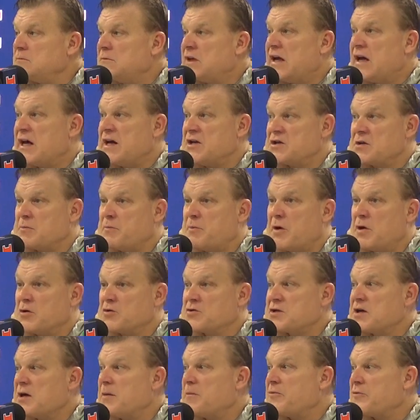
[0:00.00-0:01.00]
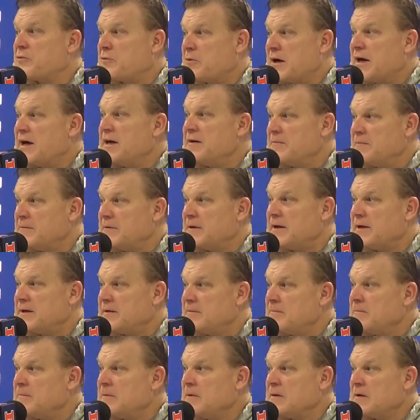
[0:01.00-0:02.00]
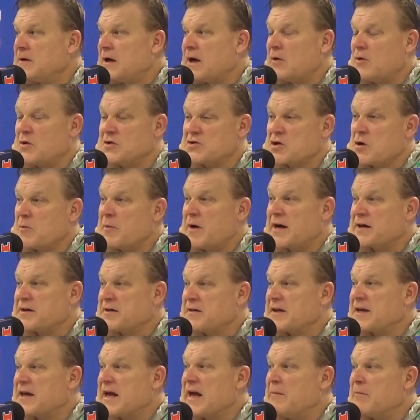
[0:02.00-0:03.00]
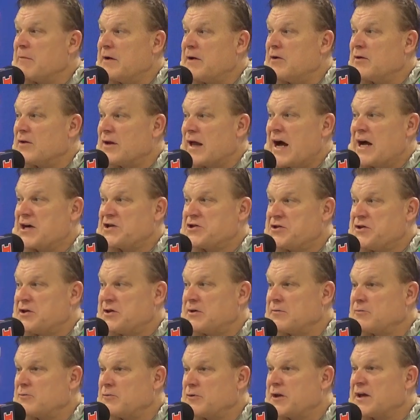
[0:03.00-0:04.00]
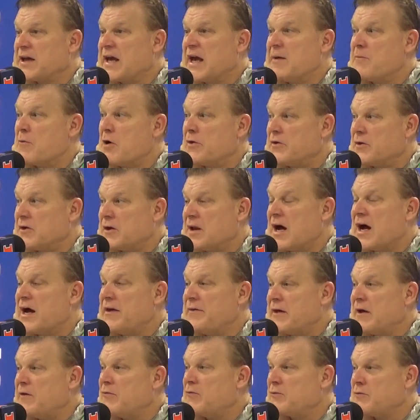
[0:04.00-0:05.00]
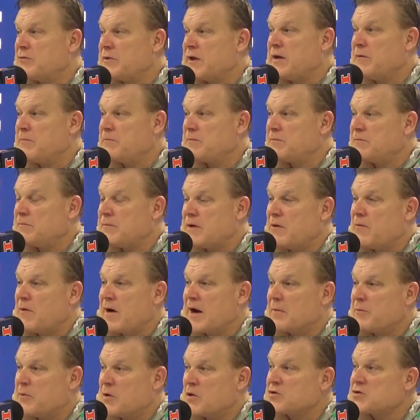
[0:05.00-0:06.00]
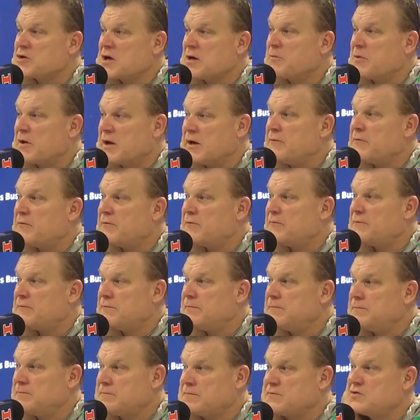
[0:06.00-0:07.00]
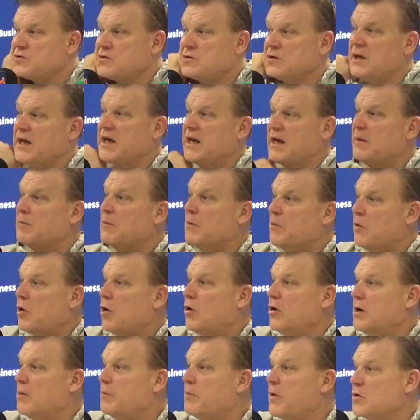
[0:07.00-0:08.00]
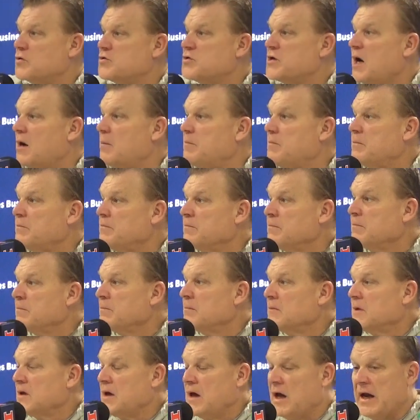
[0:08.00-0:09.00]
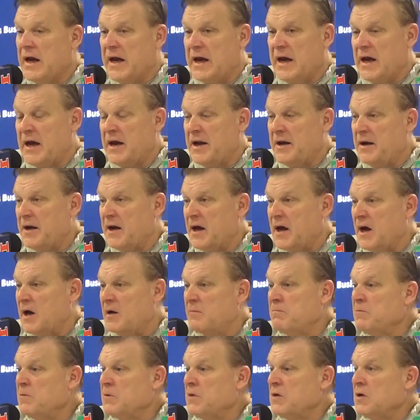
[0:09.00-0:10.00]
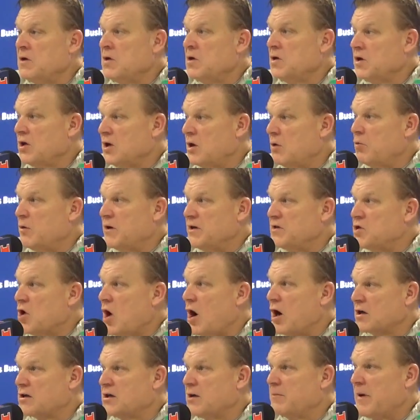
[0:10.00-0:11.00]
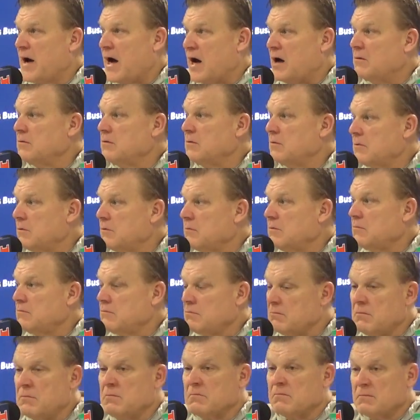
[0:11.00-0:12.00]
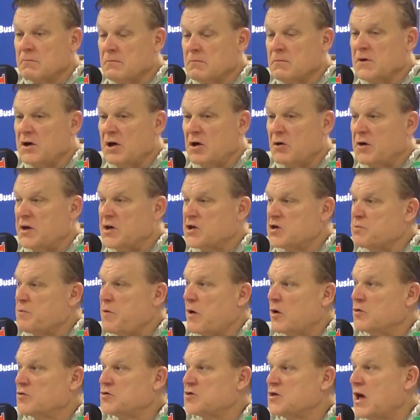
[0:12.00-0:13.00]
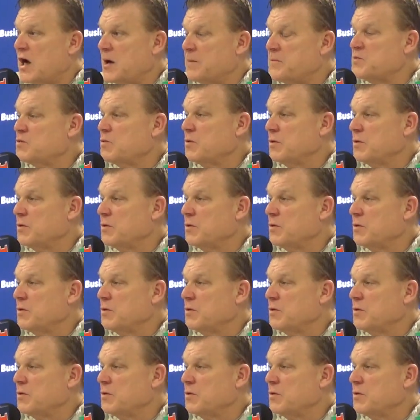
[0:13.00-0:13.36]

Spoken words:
Yeah, he's a post-up threat. That I always go back to the game here last year. The game on the line, they ran a post-up play to get him the ball in a post-up. And, you know, we talked about, you know, his post-ups.